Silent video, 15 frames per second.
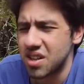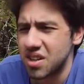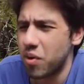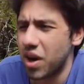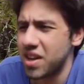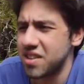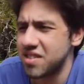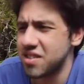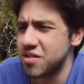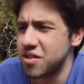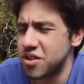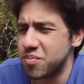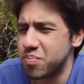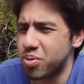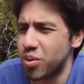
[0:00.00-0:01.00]
And why does it
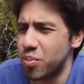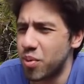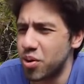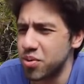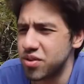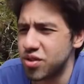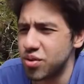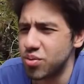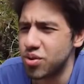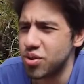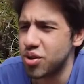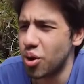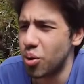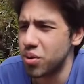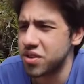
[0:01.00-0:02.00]
promote 2
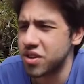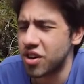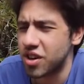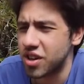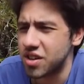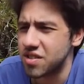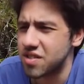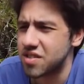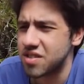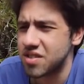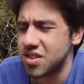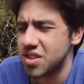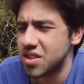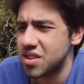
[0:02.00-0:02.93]
gold cards?